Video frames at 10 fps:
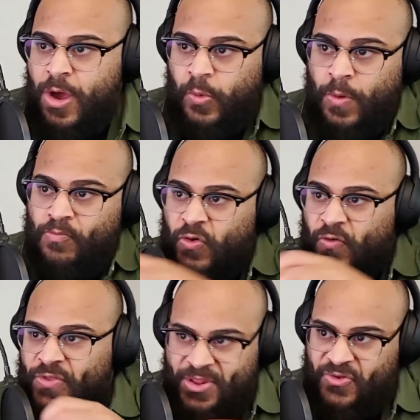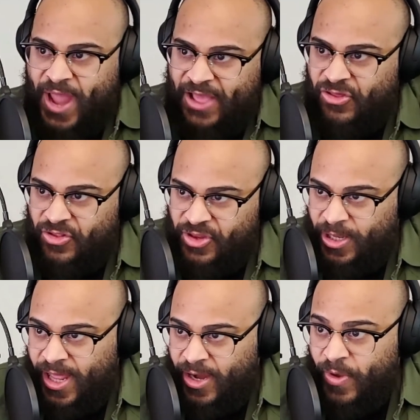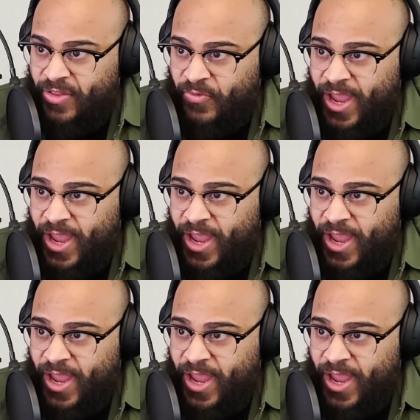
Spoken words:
remove the distractions in a lot of ways, right?